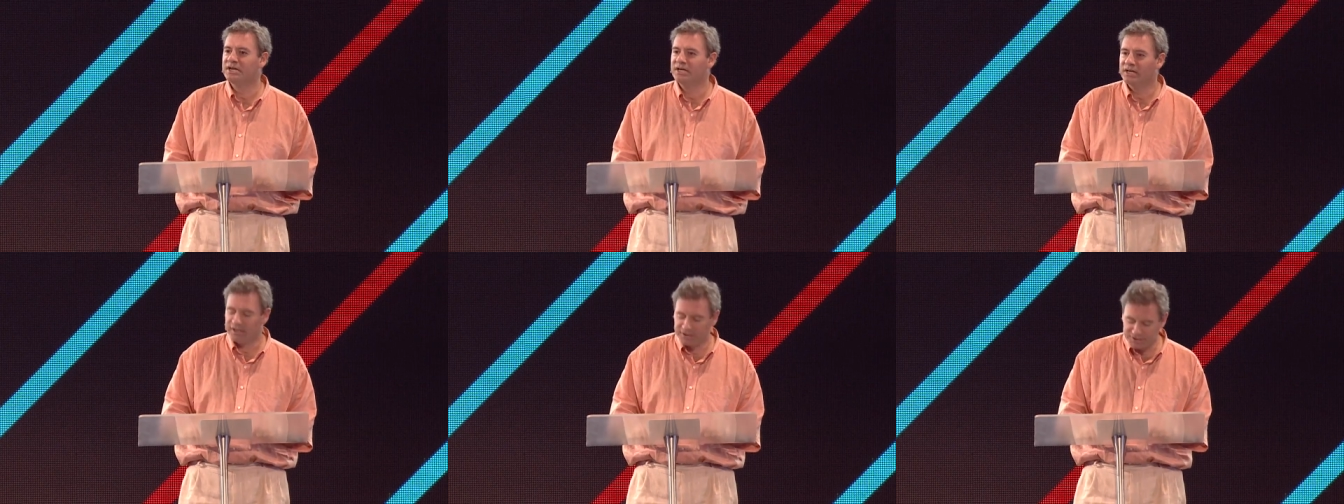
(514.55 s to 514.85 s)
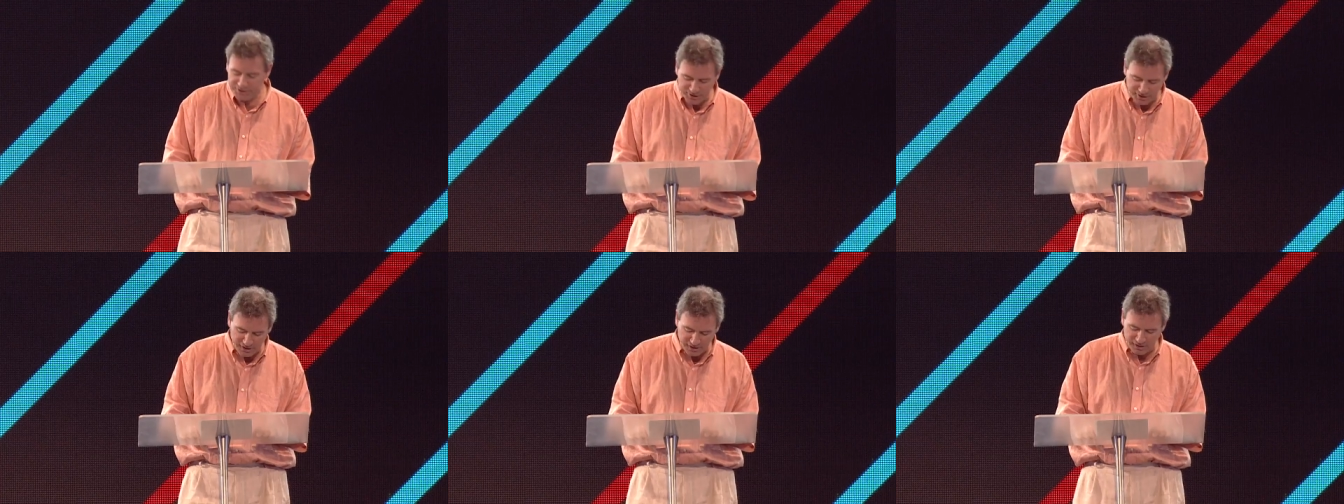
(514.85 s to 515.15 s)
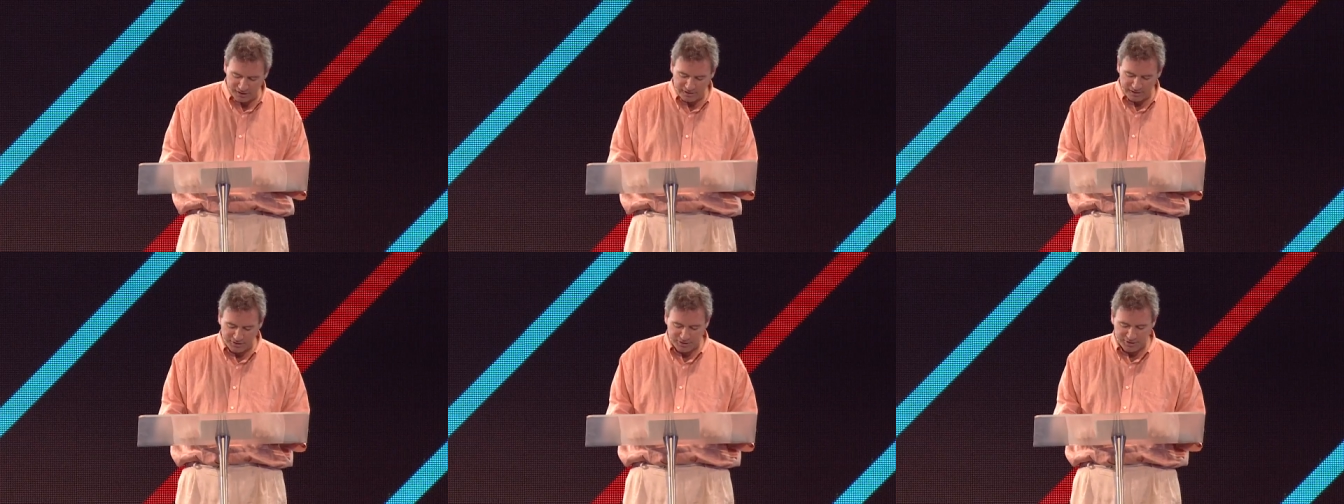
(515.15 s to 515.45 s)
and
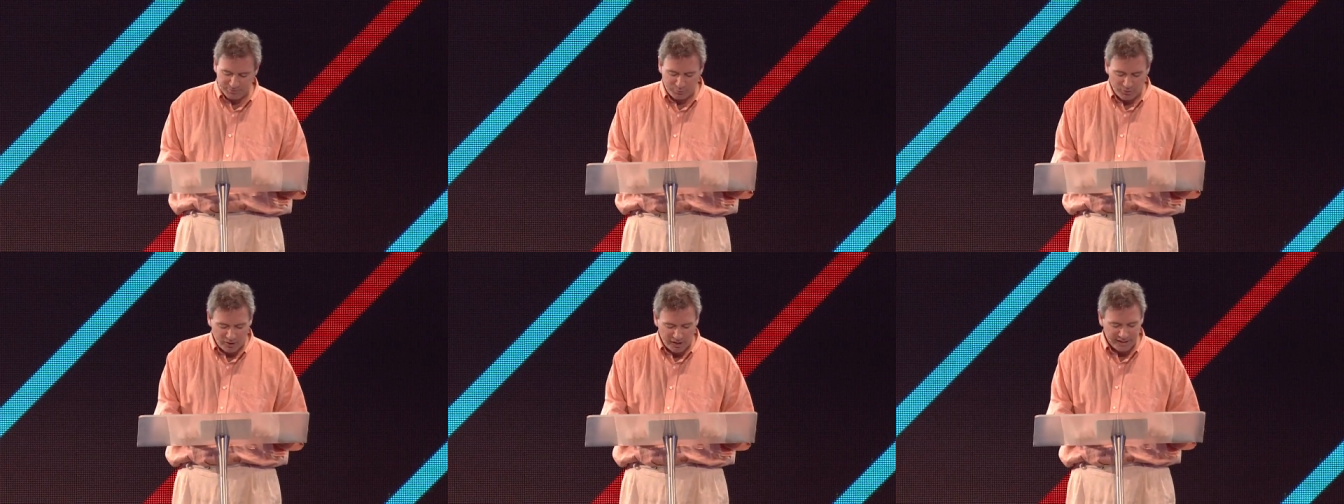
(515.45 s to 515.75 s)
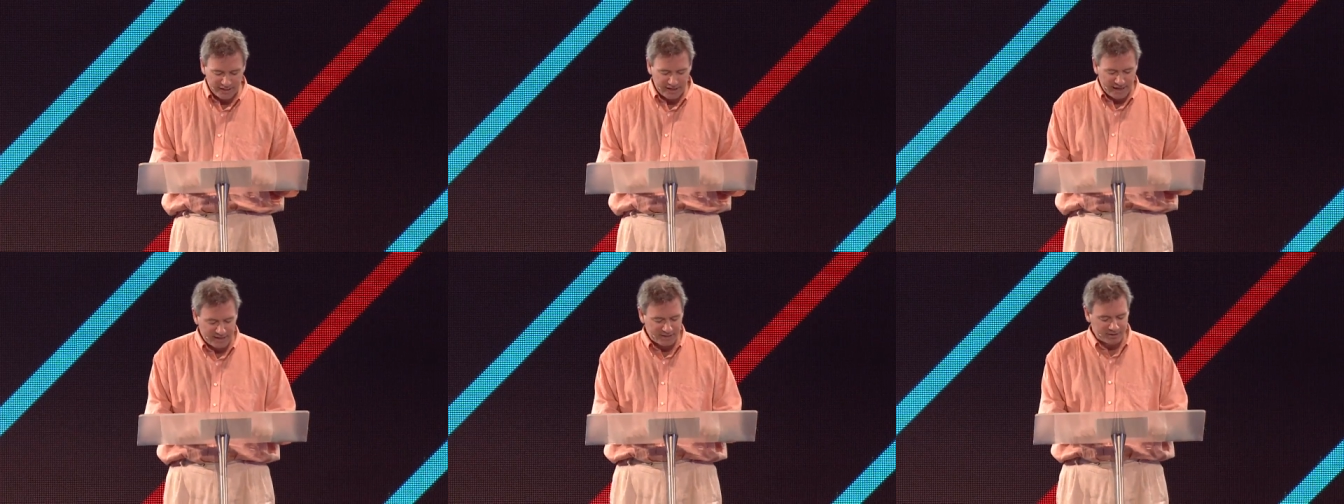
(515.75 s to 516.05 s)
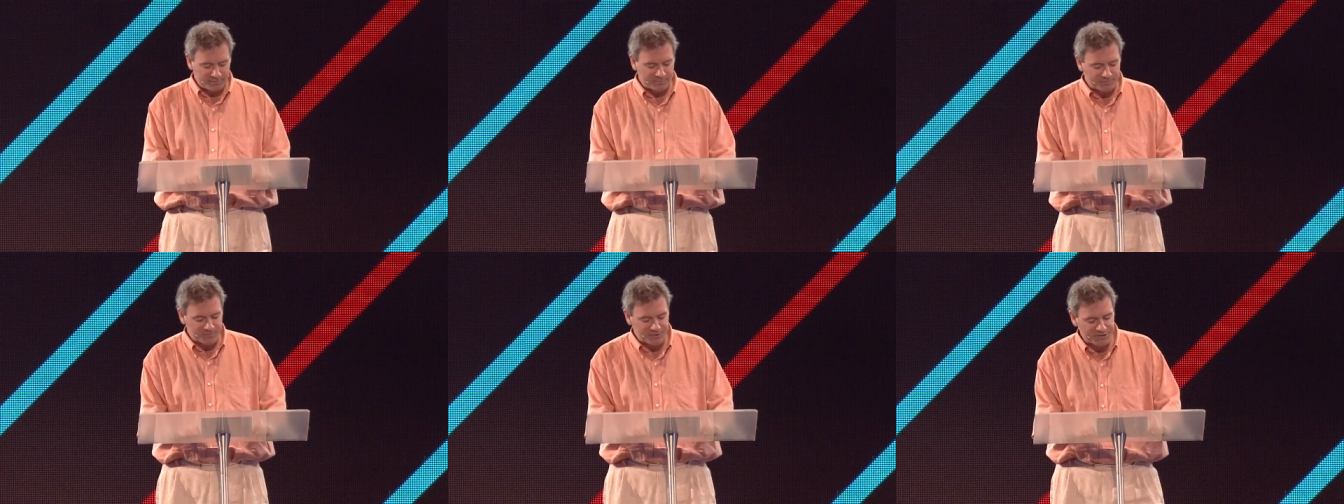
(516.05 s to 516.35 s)
turn into Bryan
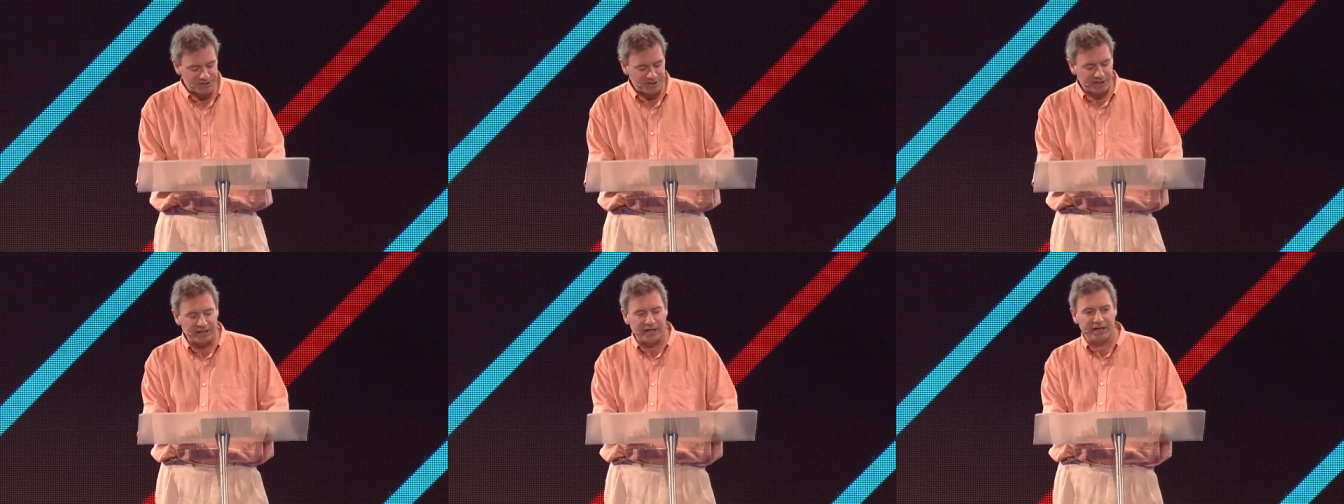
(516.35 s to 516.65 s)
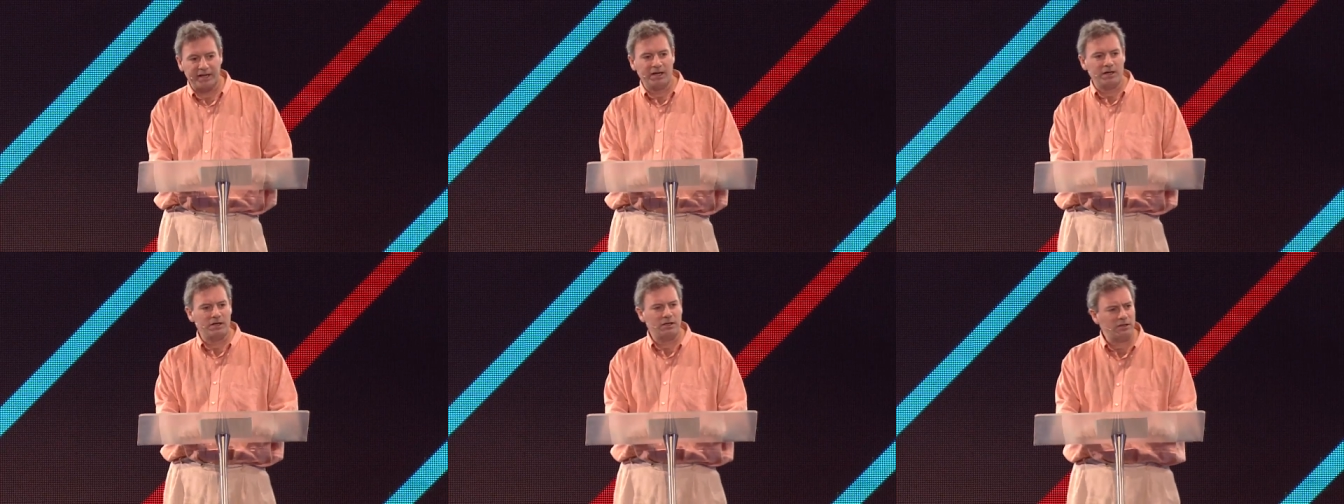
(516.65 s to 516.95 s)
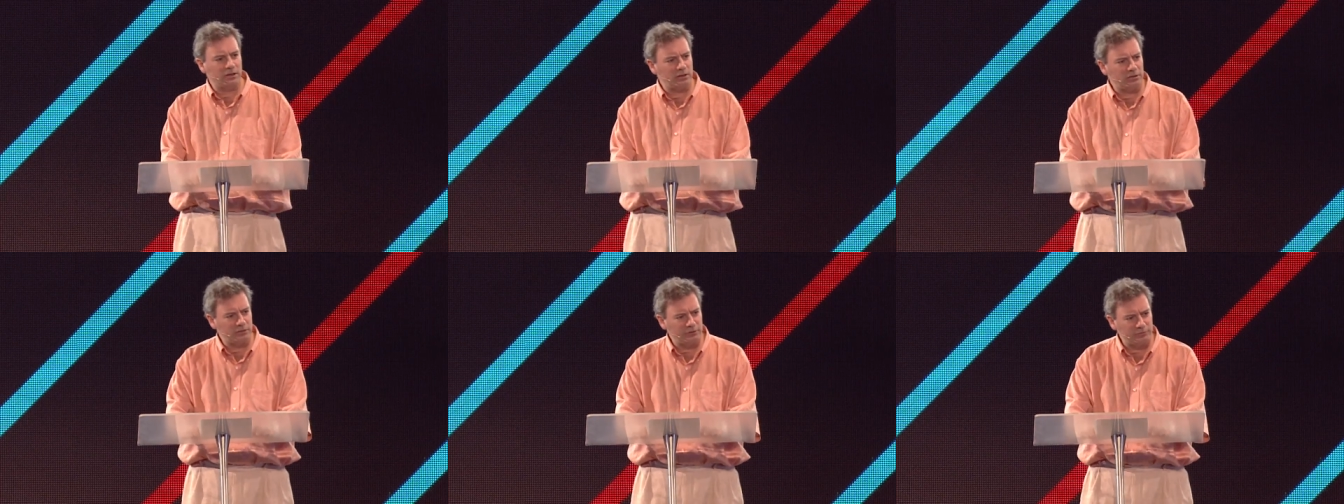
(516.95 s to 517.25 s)
Adams singing,
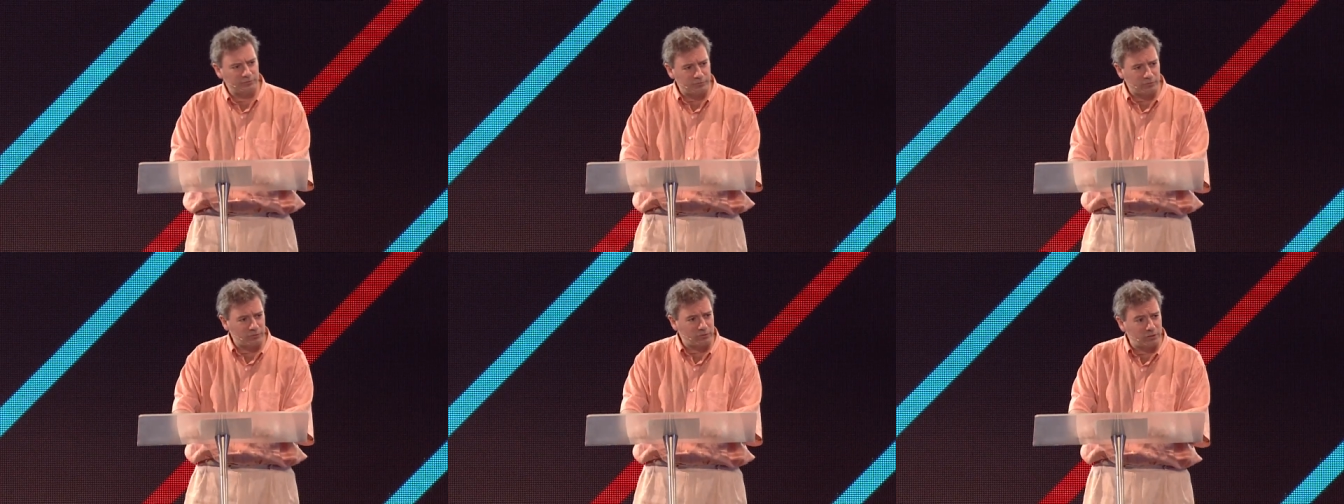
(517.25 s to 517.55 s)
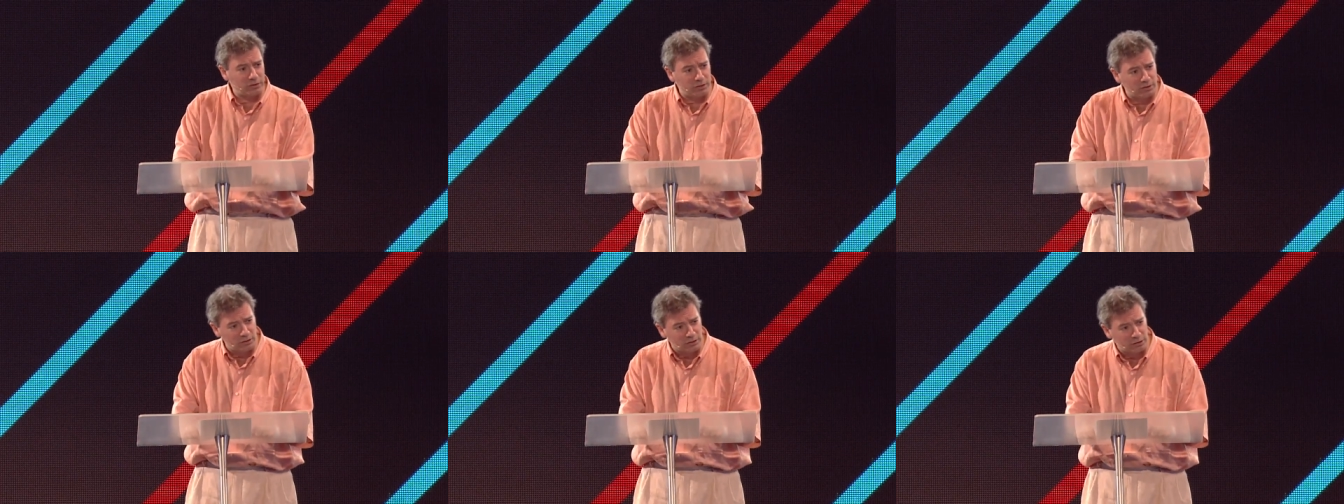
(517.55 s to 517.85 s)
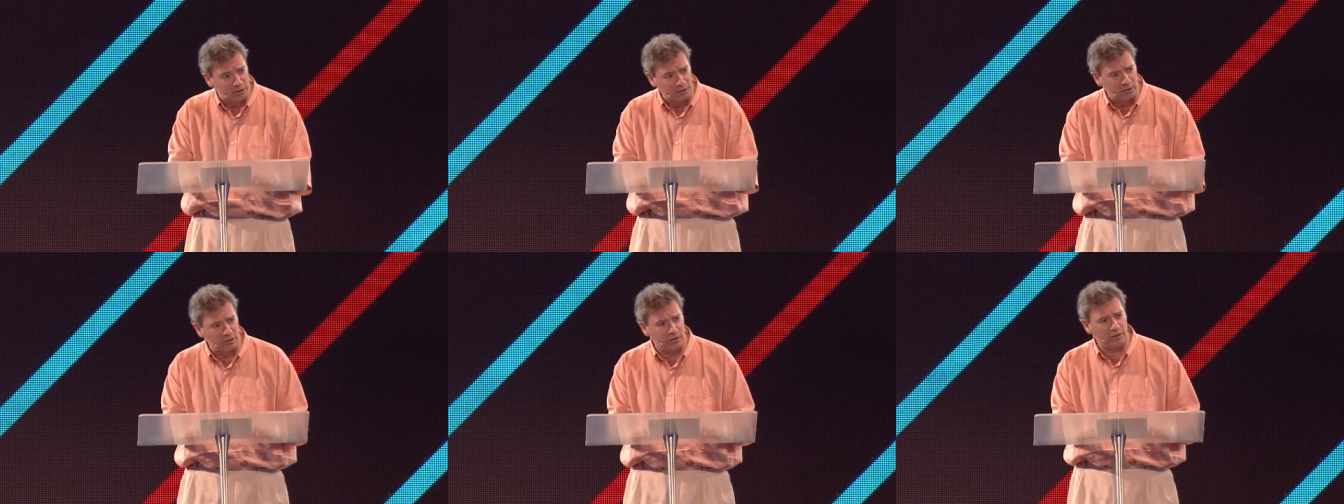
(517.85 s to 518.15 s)

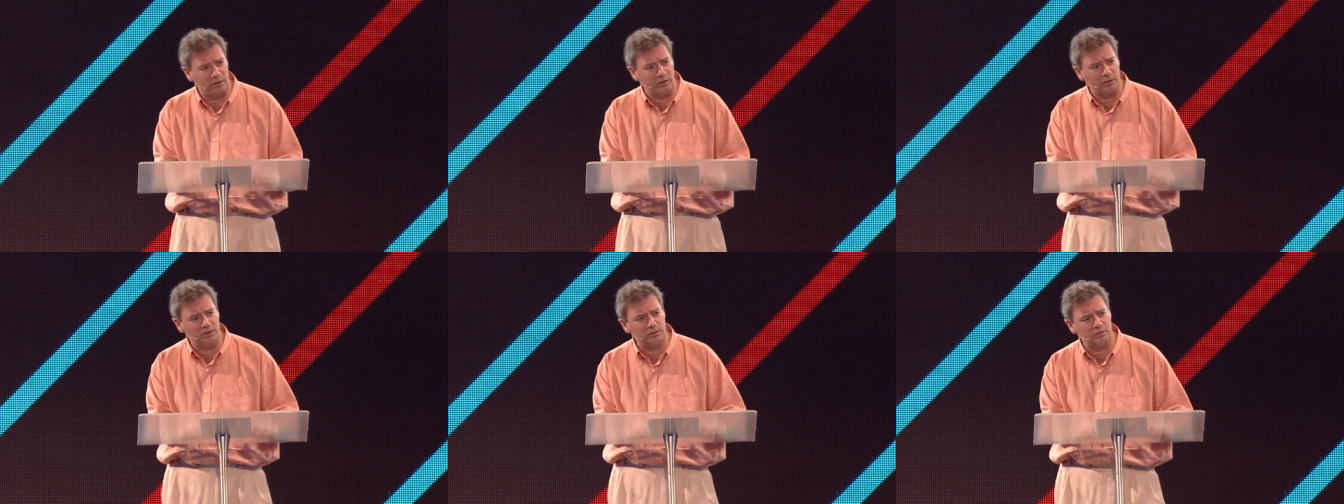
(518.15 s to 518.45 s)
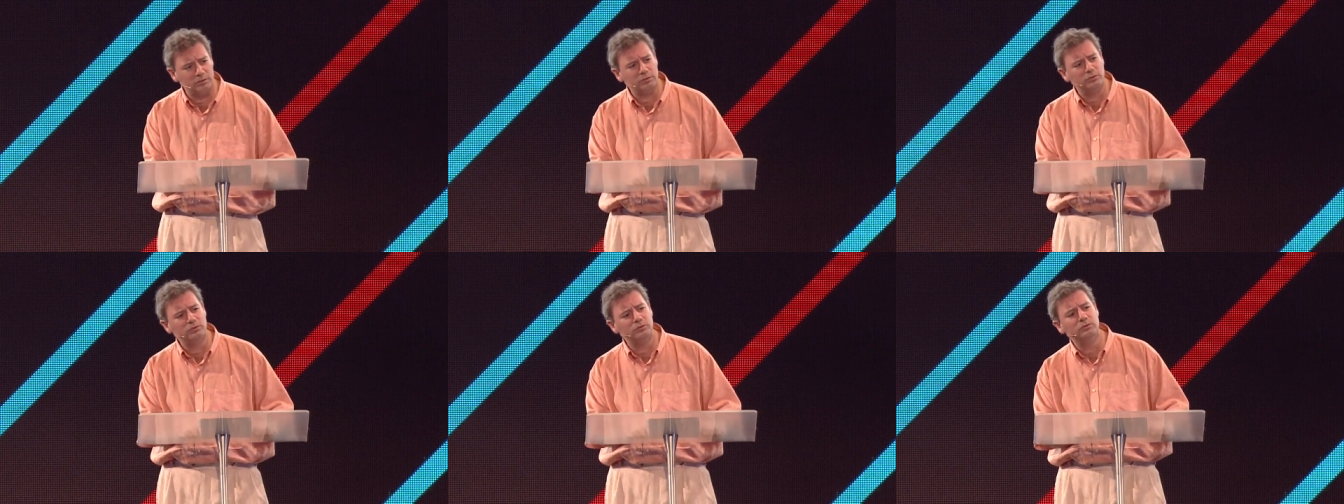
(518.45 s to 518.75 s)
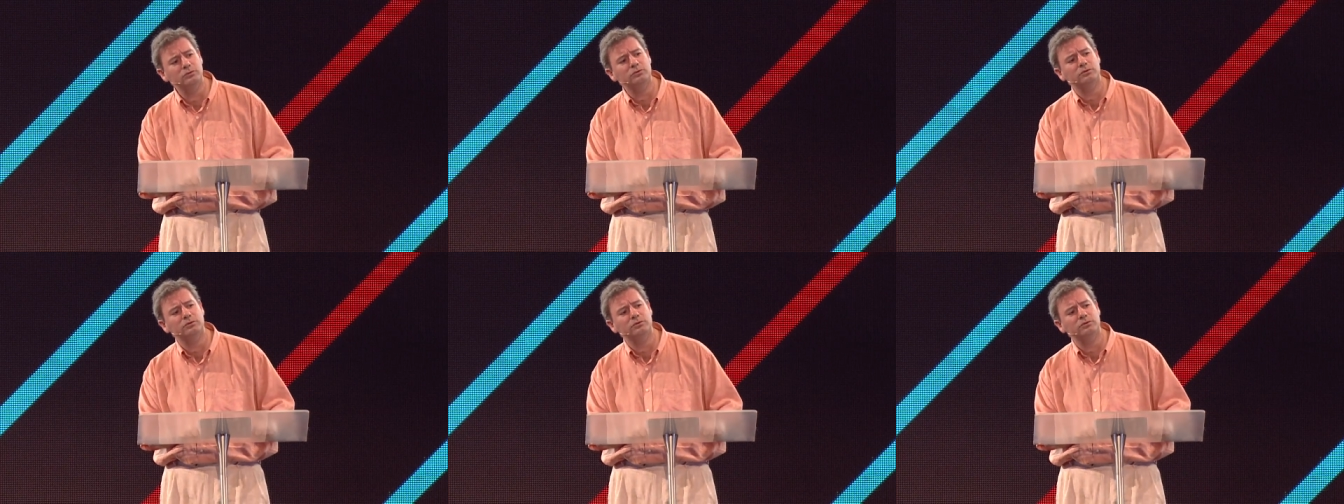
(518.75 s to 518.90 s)
Everything I do,